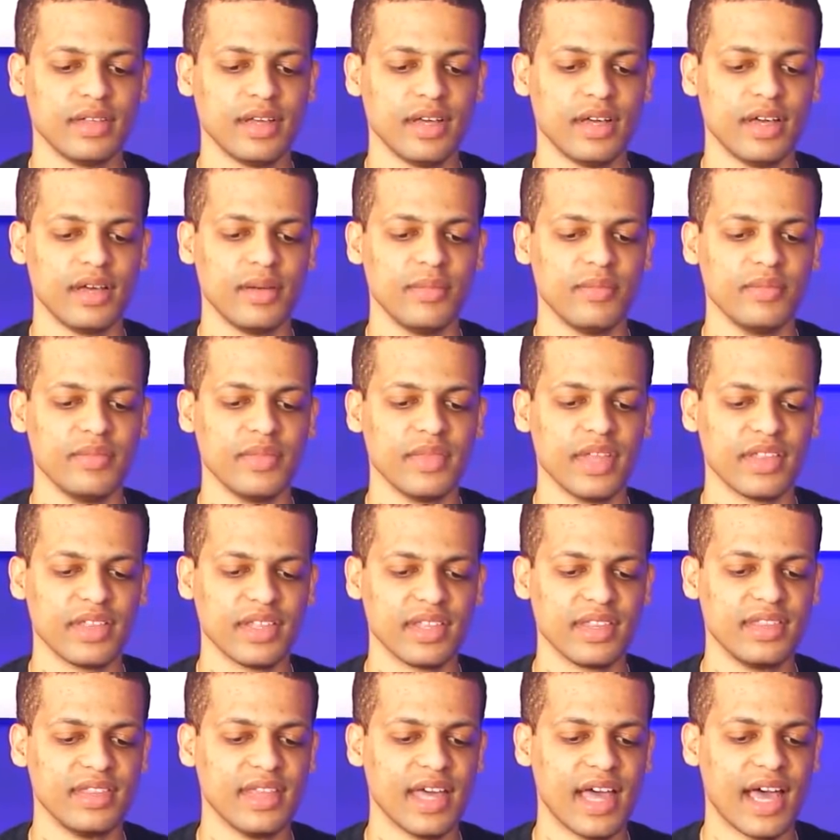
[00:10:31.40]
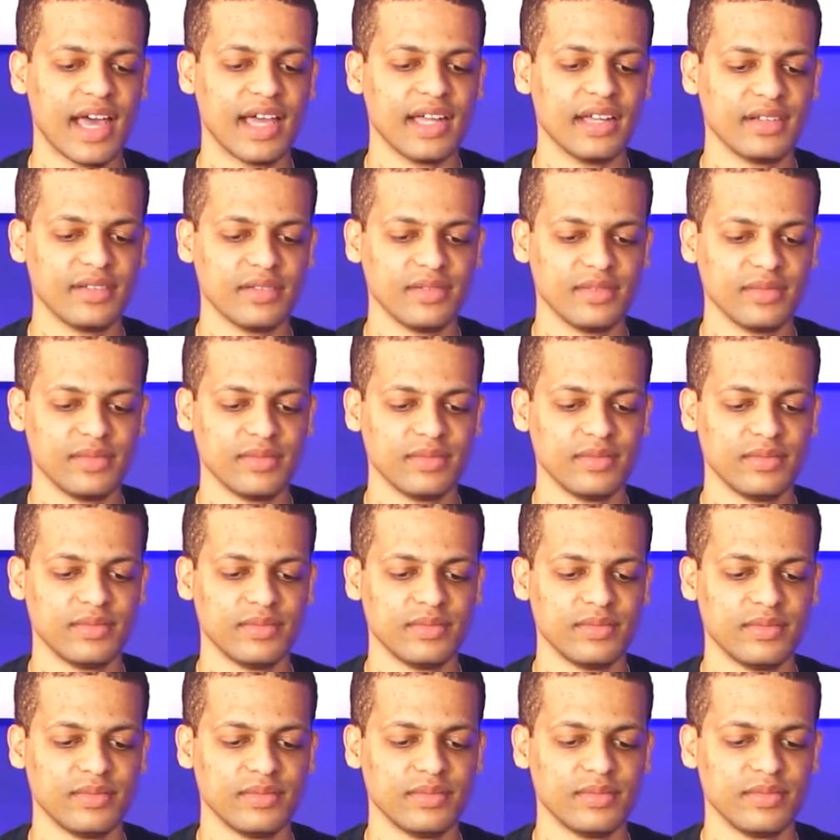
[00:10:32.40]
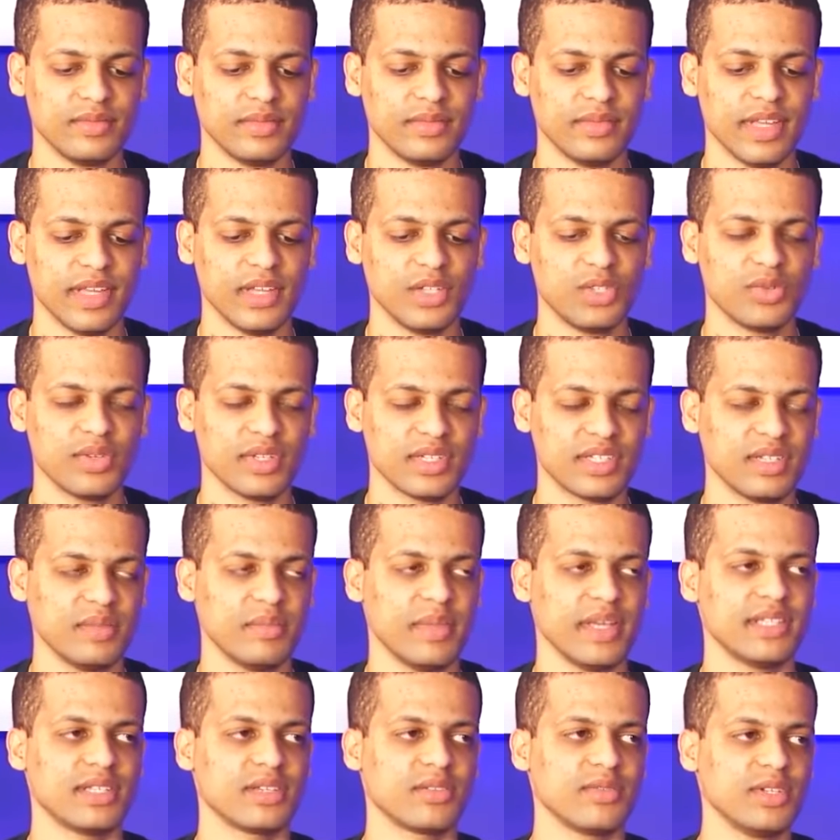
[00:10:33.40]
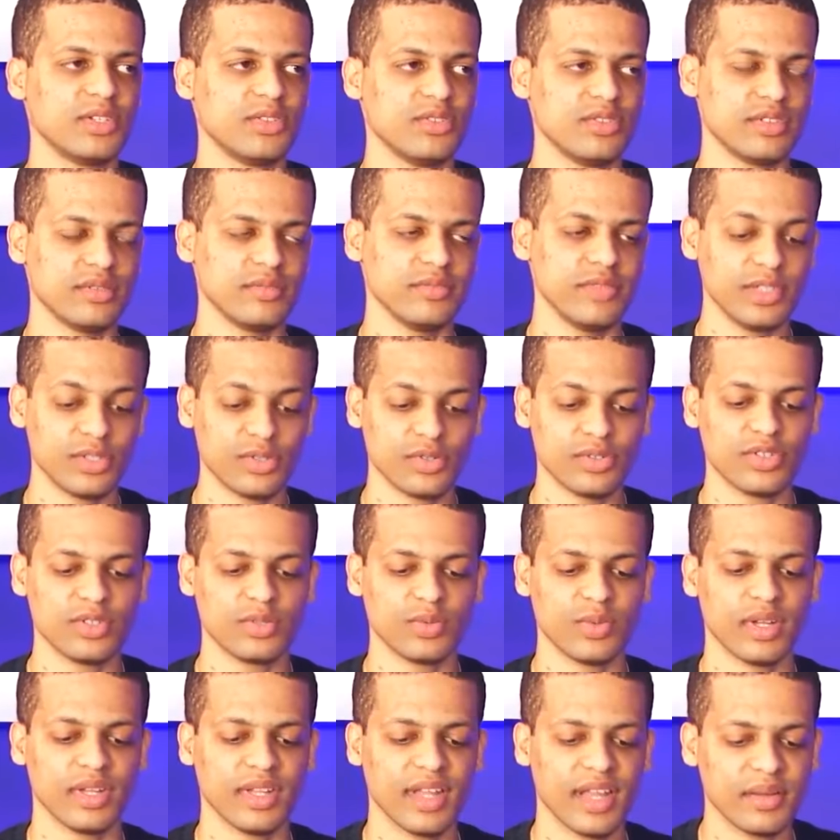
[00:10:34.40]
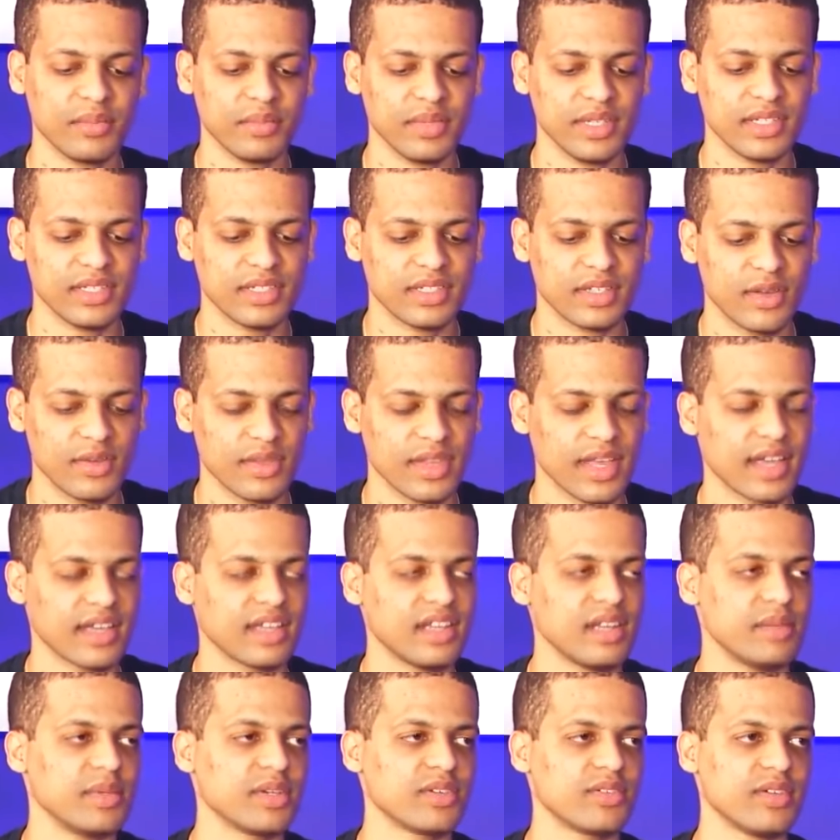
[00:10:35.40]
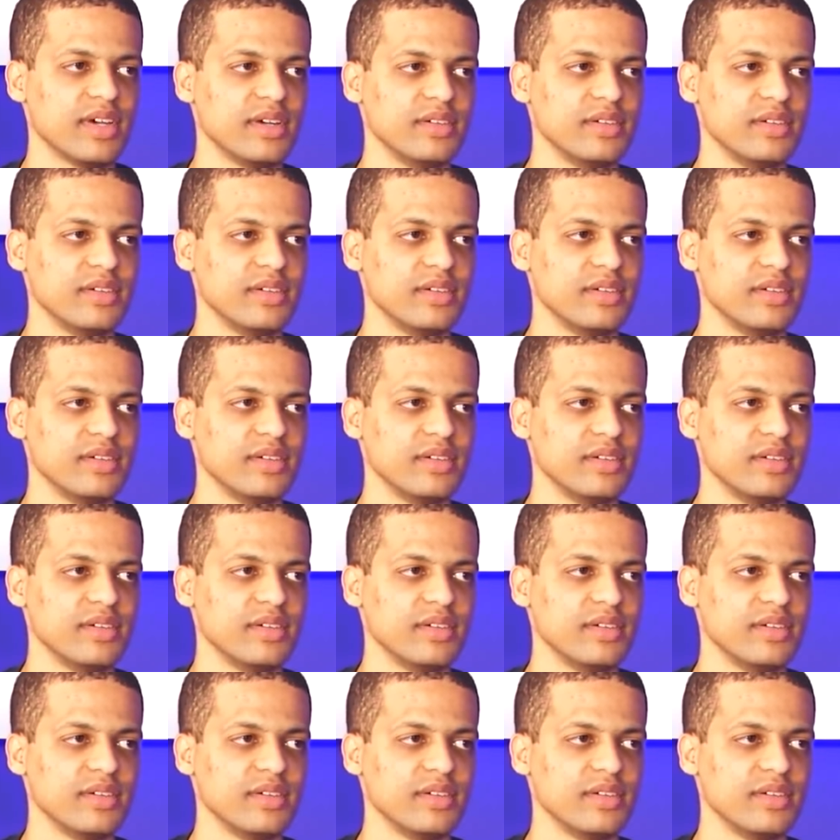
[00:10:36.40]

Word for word: um, I think that interest in basic research is what led me to go the academic